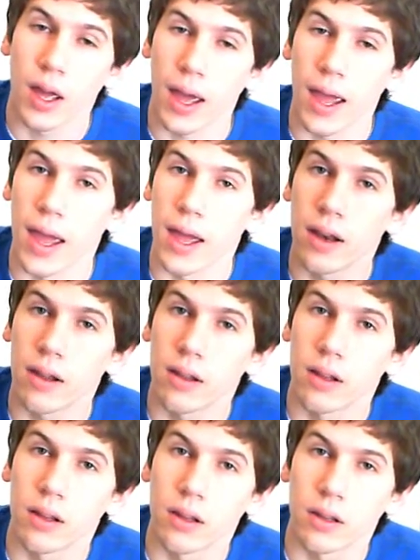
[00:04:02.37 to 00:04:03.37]

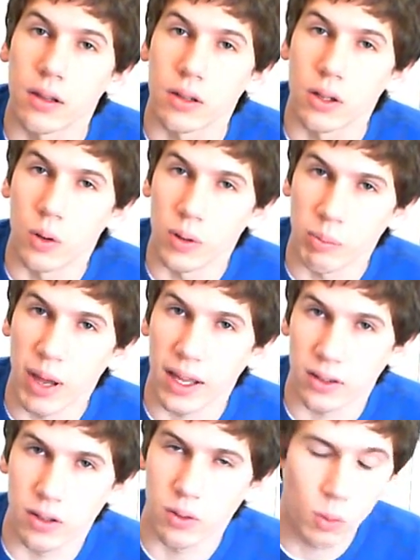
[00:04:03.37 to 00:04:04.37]
and going
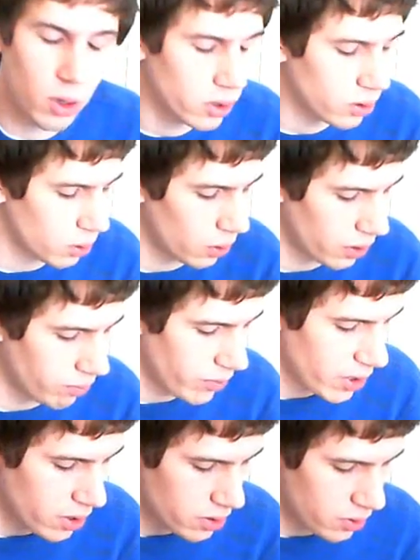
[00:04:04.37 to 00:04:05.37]
back to the 1
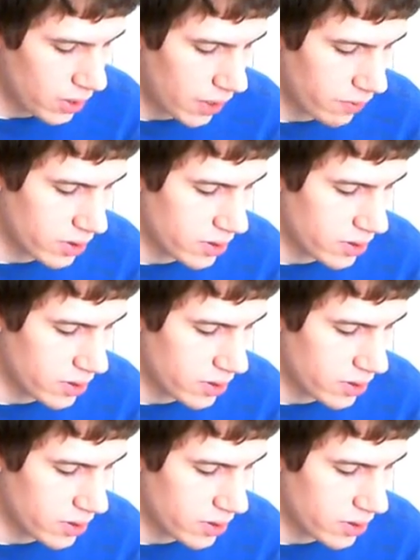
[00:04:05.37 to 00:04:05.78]
chord. So you have